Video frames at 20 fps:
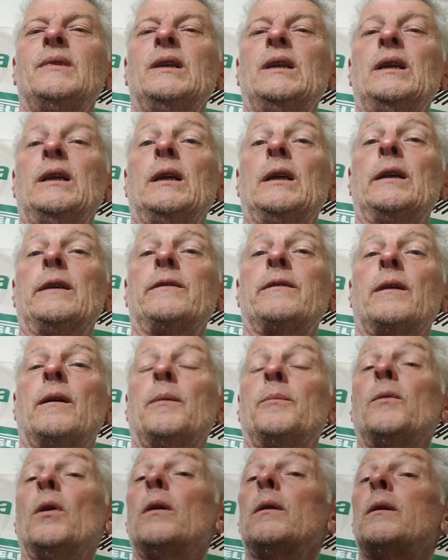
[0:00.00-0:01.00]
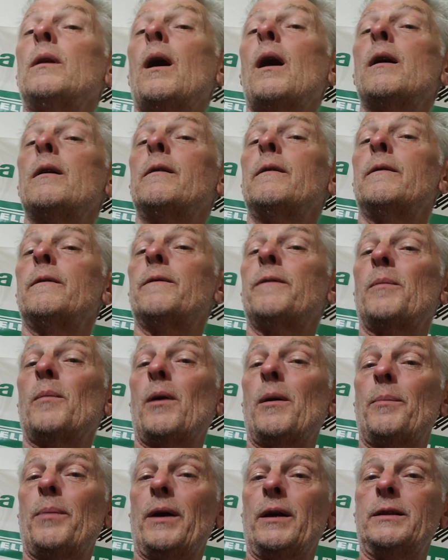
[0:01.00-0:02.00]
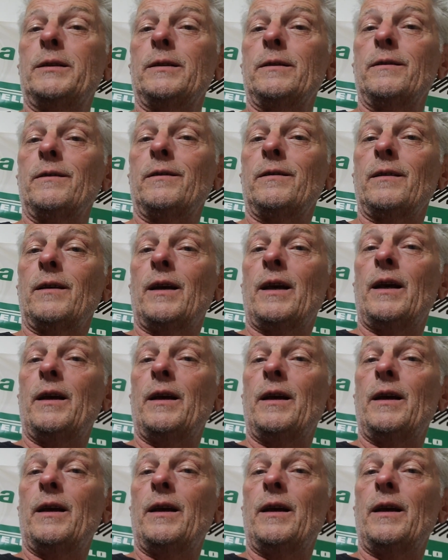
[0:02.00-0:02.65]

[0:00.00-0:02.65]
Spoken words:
Yes, I'm not known for my patience,